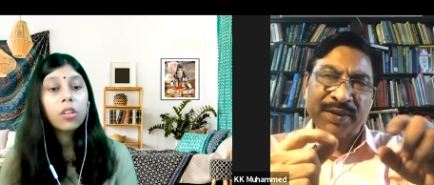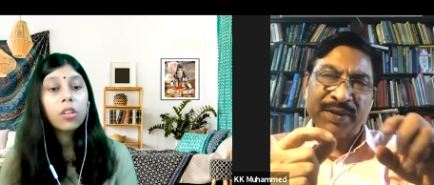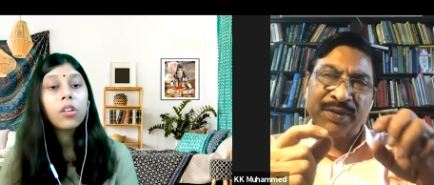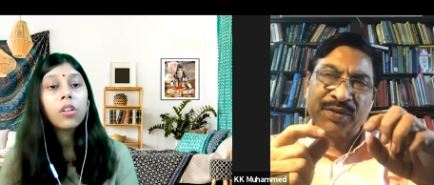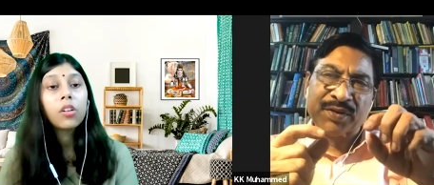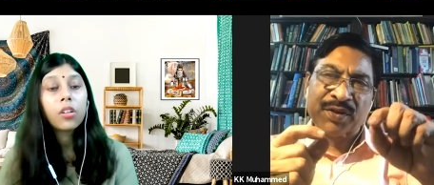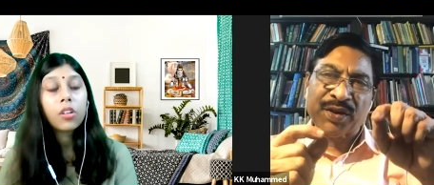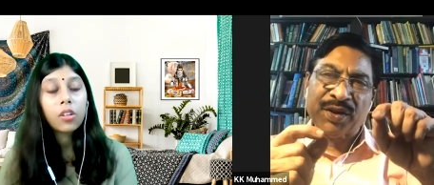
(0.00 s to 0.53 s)
Speaker 1: uh,
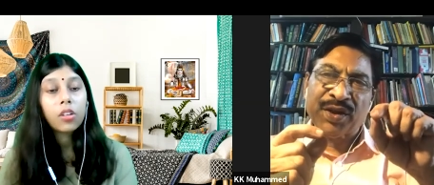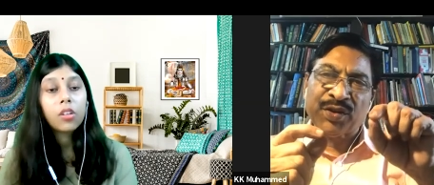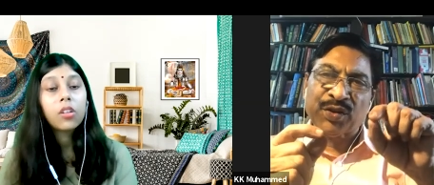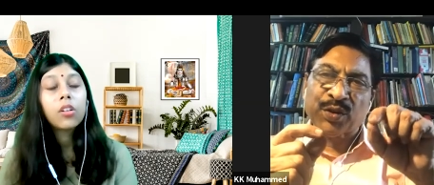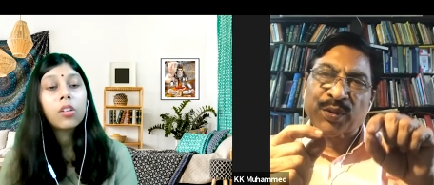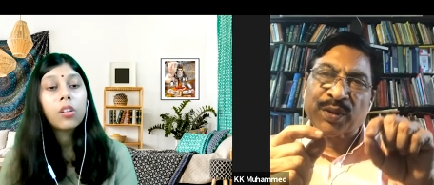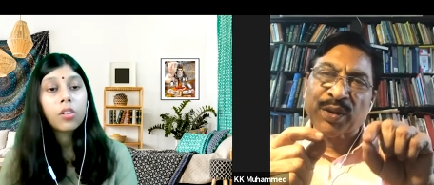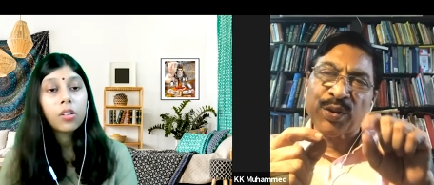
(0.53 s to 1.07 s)
streaks
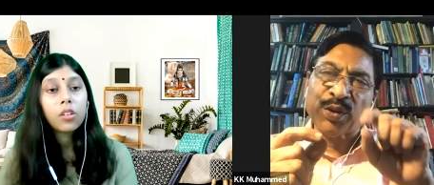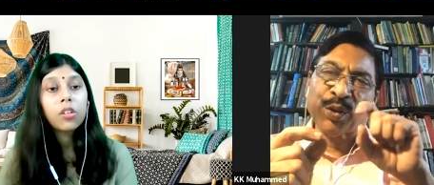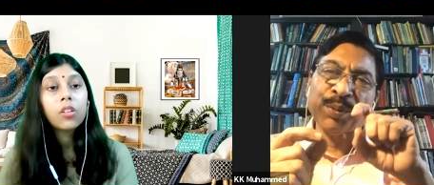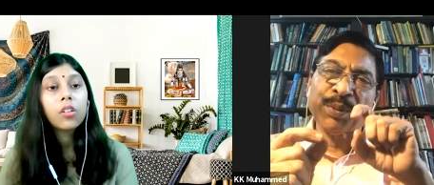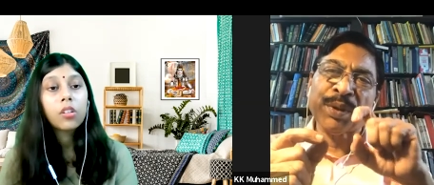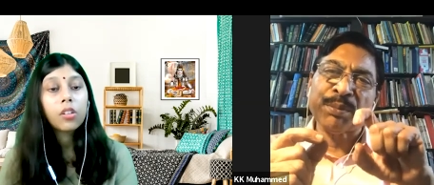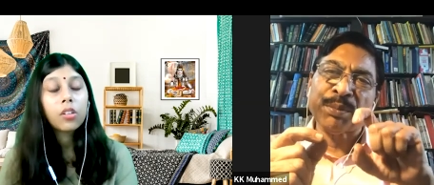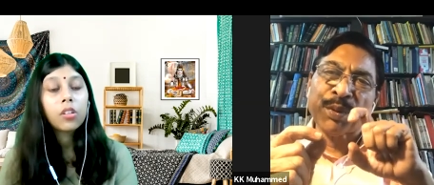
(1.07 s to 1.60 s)
of the
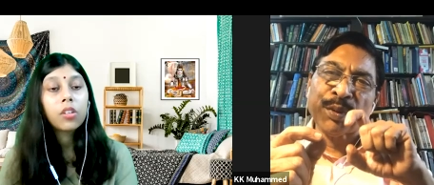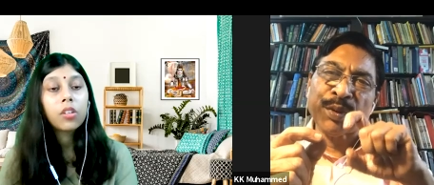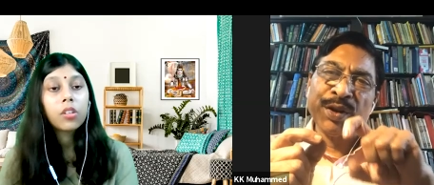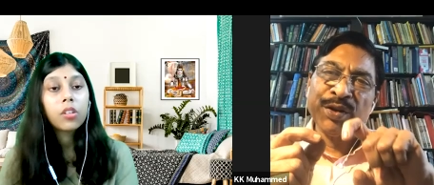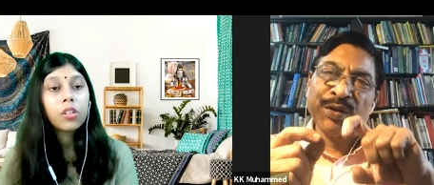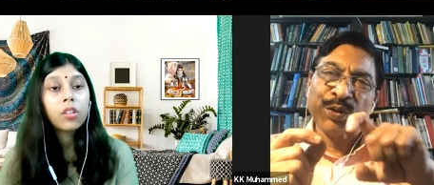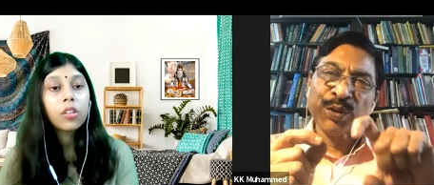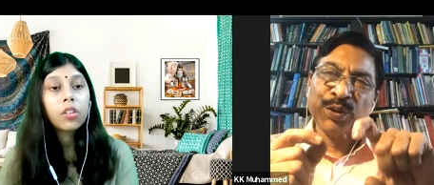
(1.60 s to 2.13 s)
human
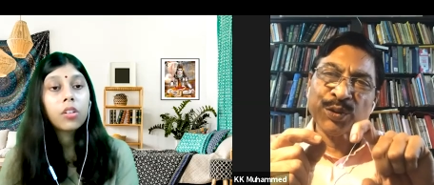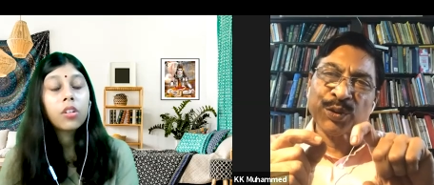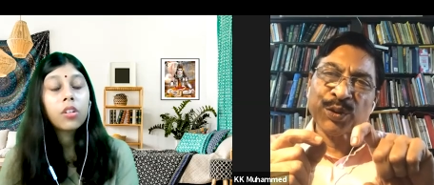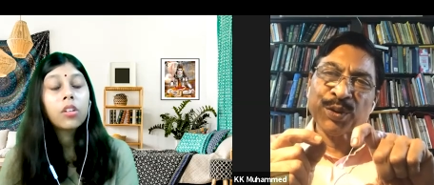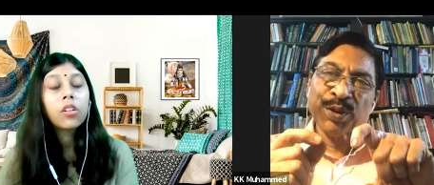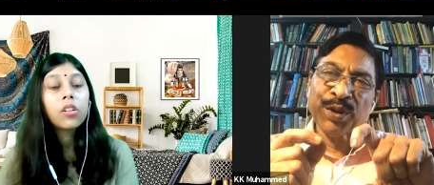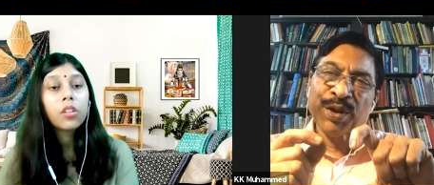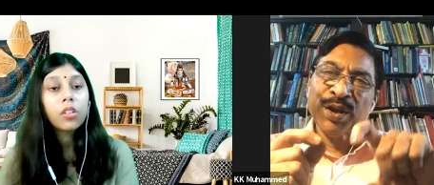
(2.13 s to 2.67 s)
bodies also.
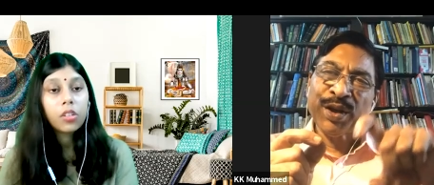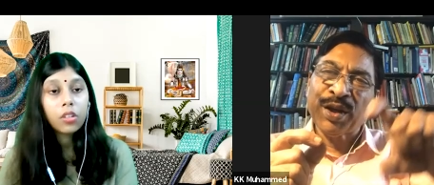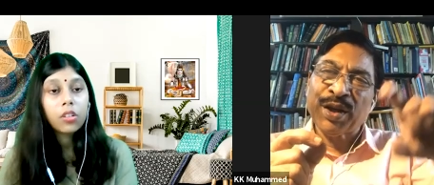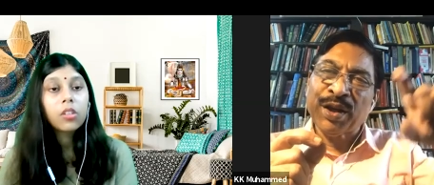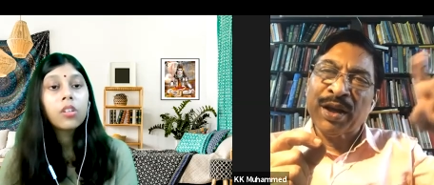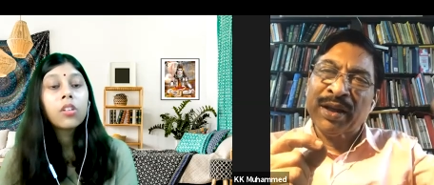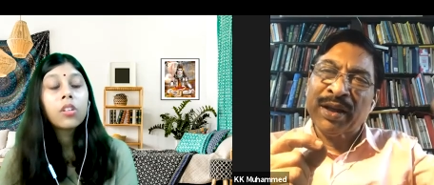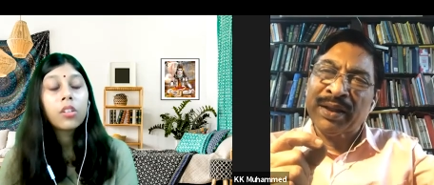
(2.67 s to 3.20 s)

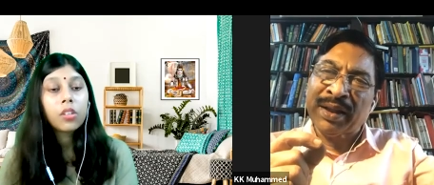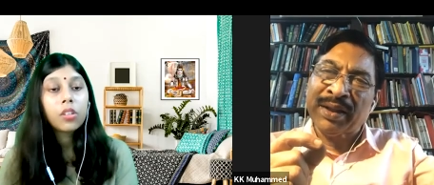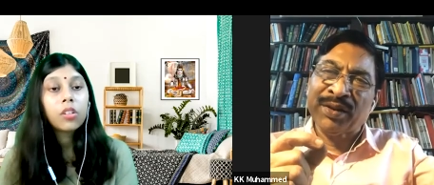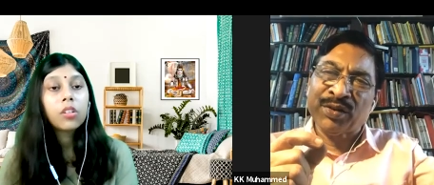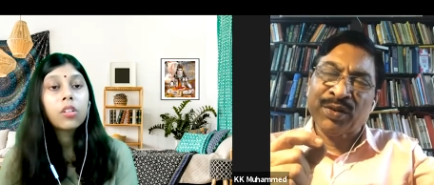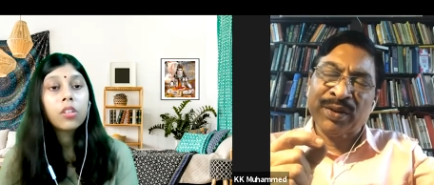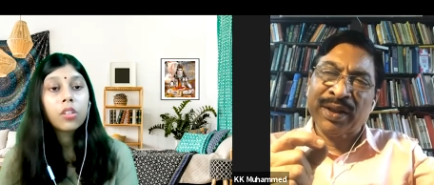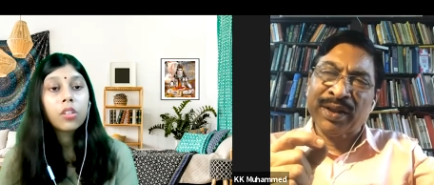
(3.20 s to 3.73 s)
That
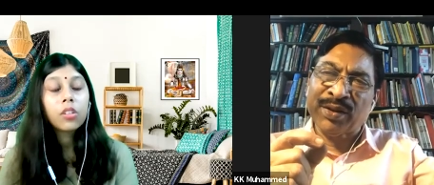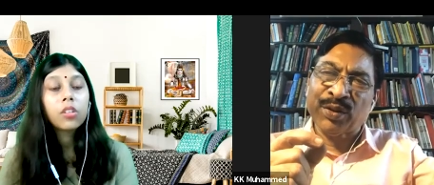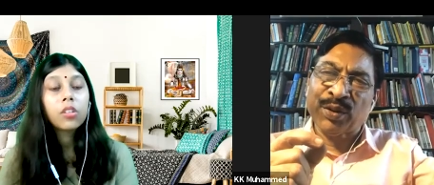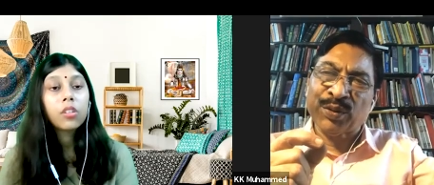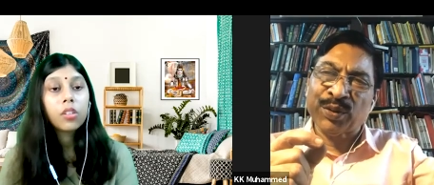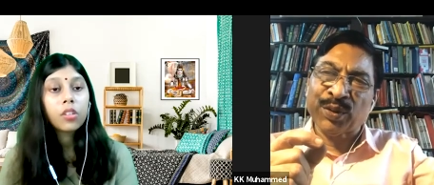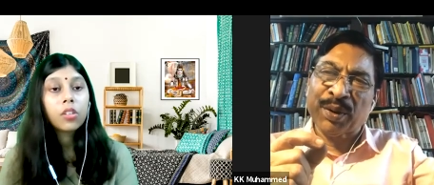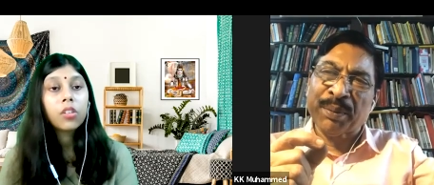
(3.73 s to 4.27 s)
is, that is
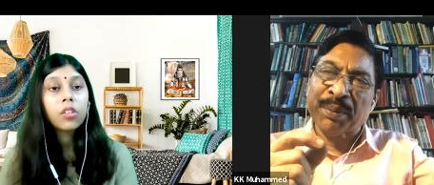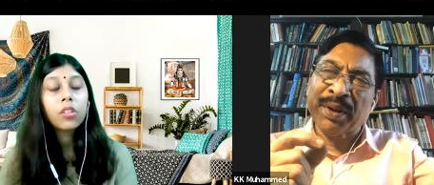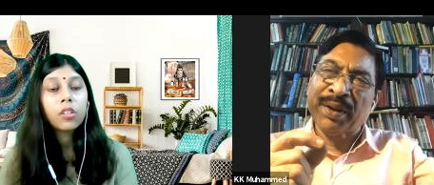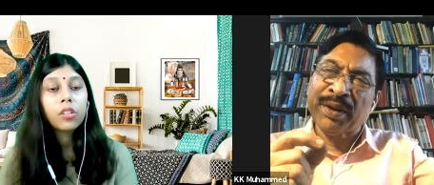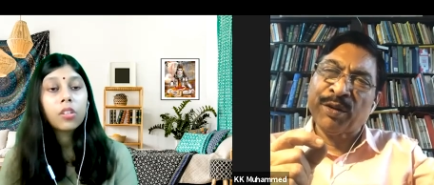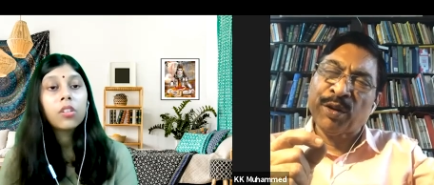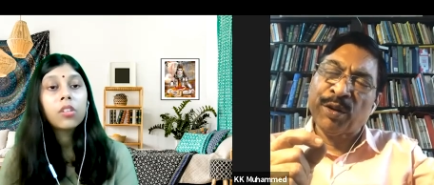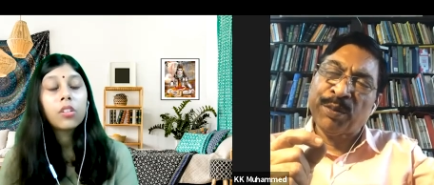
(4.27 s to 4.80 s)
also, I mean,
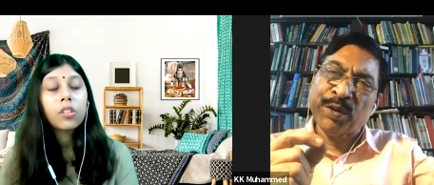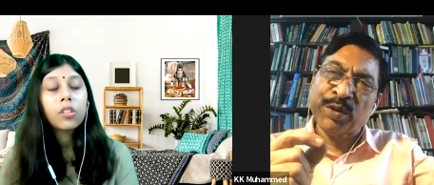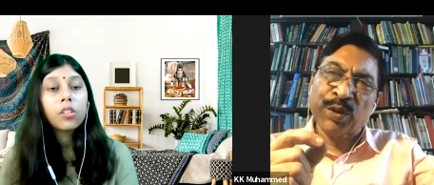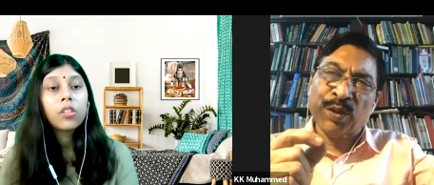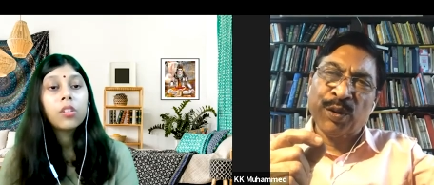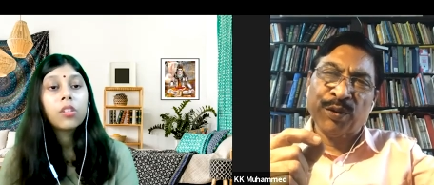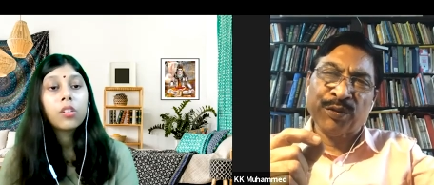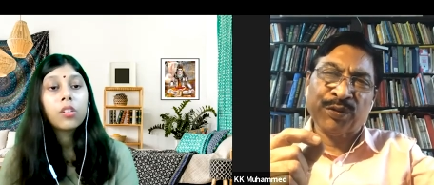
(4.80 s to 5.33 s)
in almost
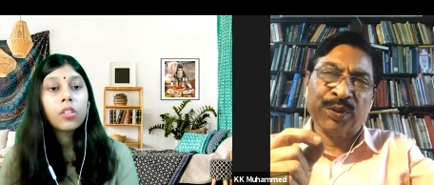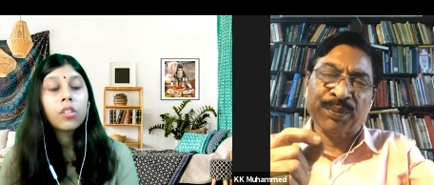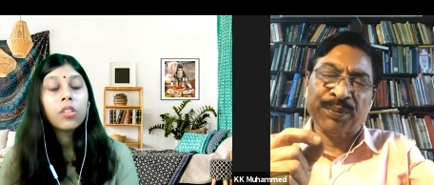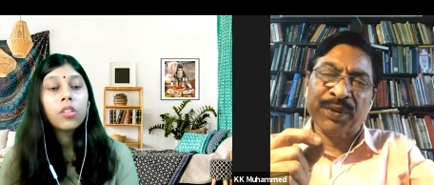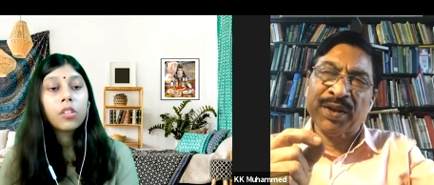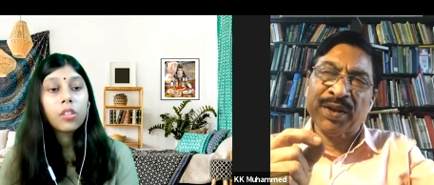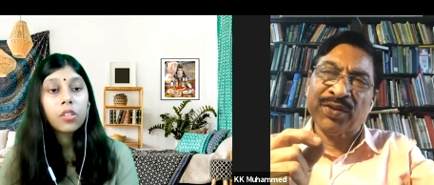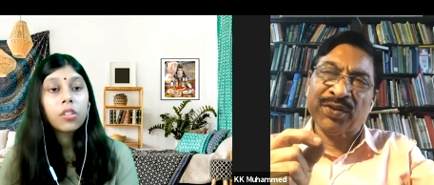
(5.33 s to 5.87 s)
all of them,
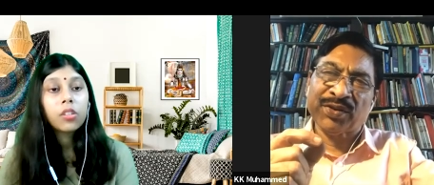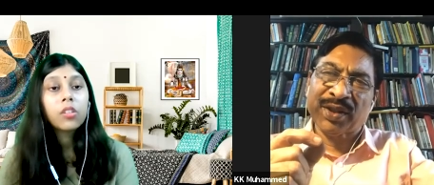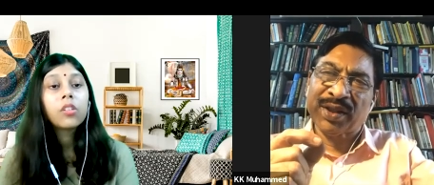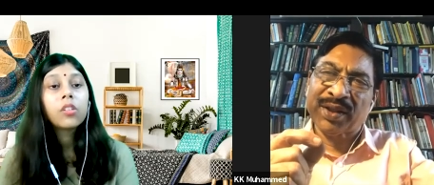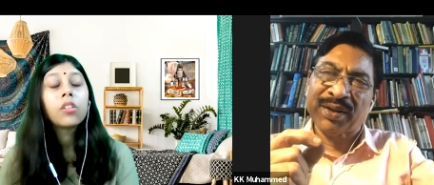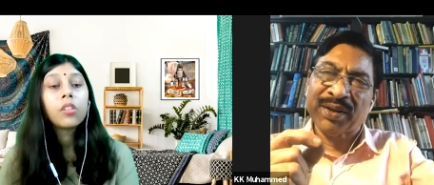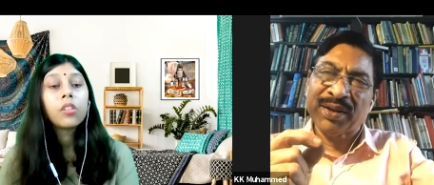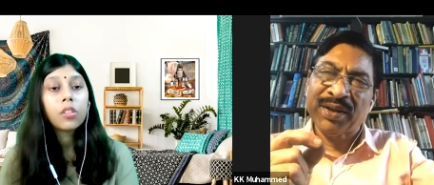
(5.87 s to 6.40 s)
it is
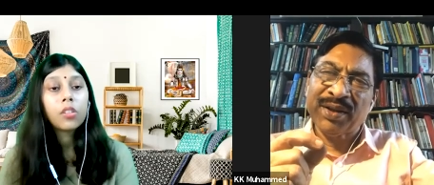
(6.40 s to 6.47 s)
there.